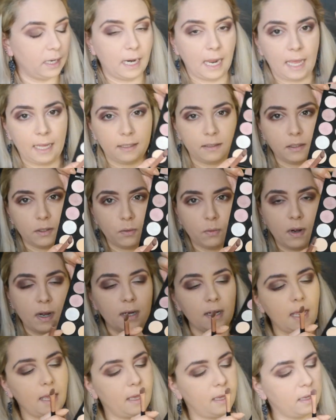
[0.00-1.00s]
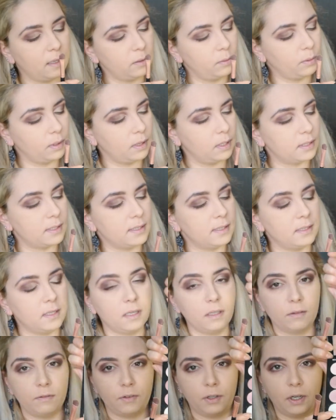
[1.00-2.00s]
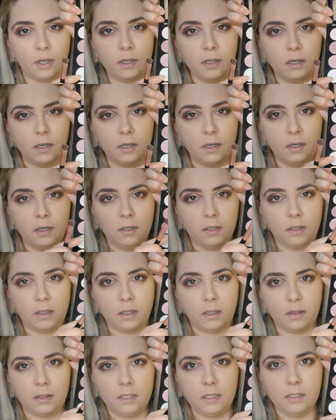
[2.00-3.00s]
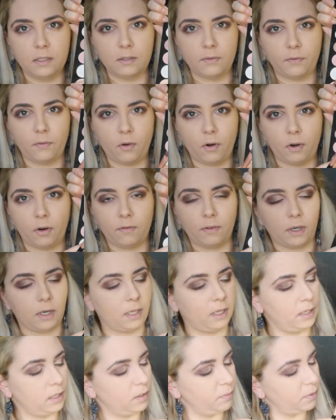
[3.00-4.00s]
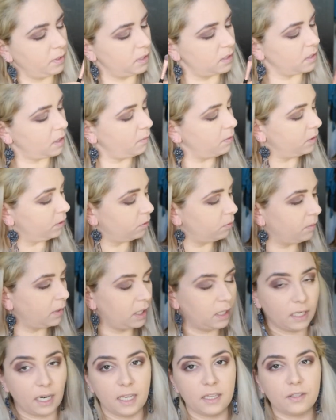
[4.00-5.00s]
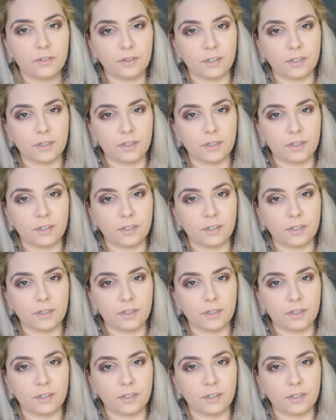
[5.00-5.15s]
lighter one and with the silver, these four over here, because I want to make a nice